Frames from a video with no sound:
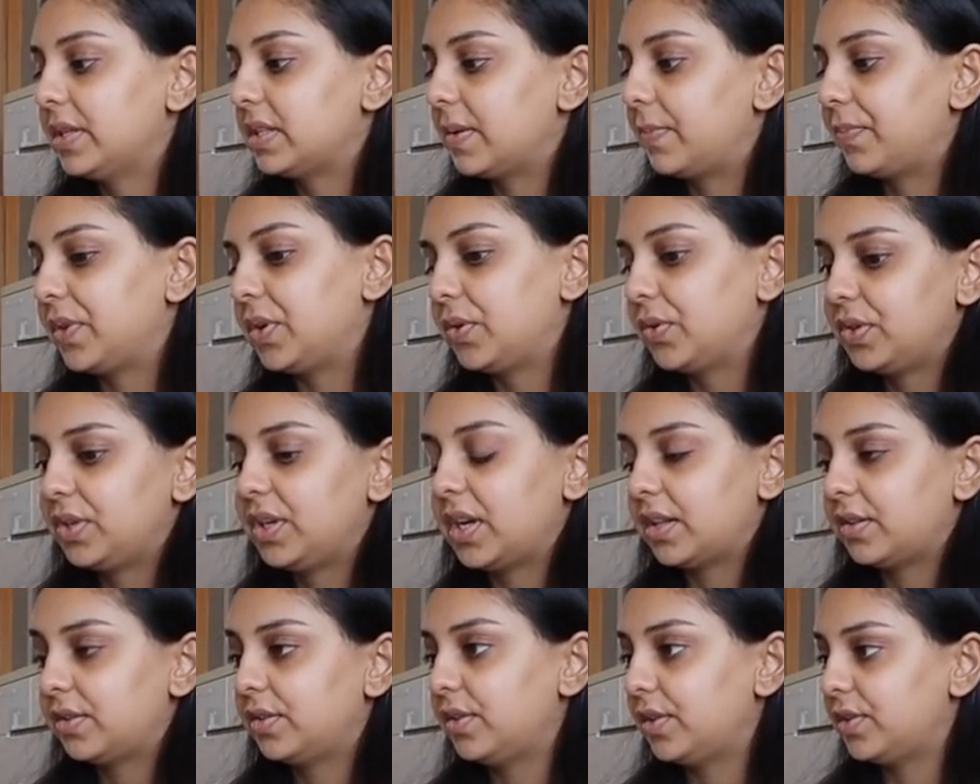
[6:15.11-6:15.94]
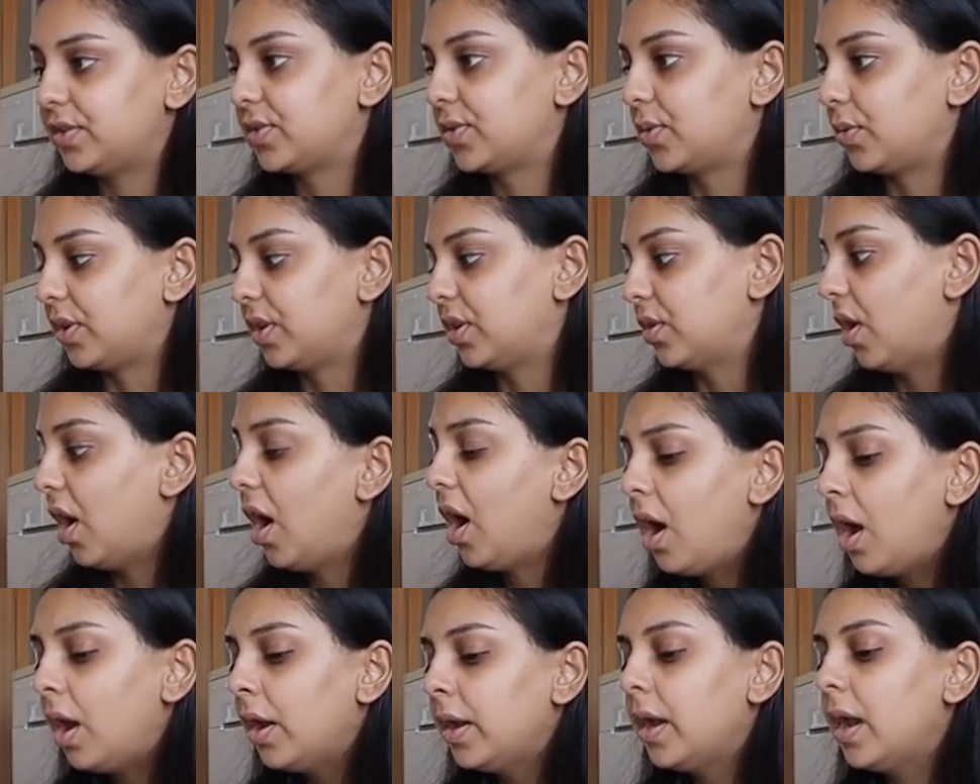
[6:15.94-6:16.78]
Something or the other is going
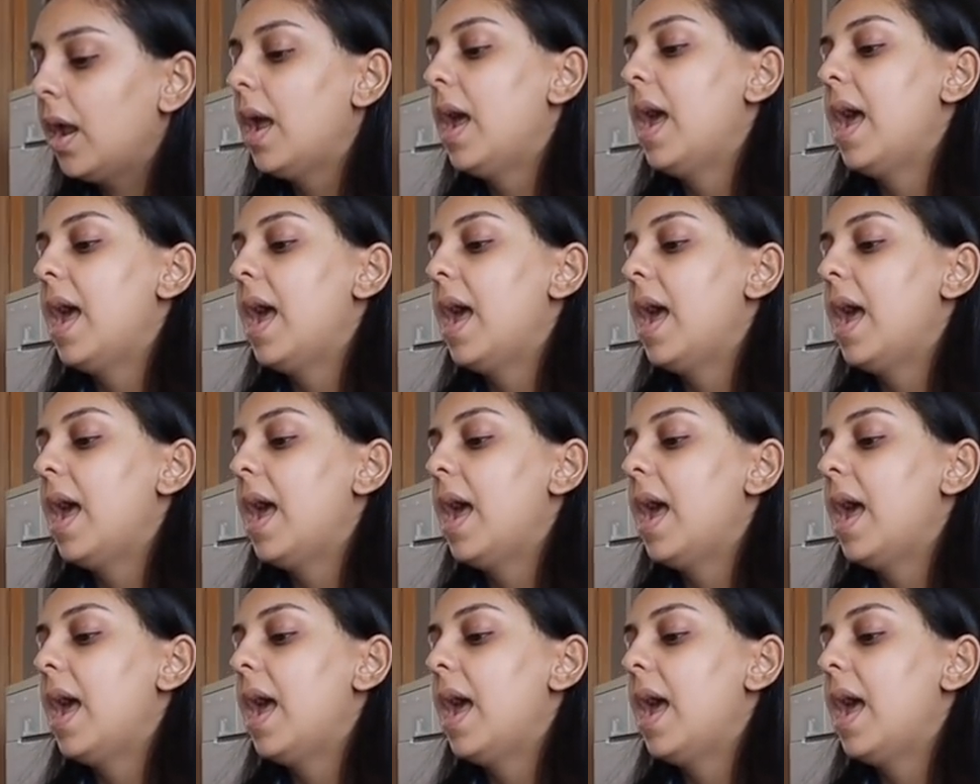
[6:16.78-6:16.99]
on.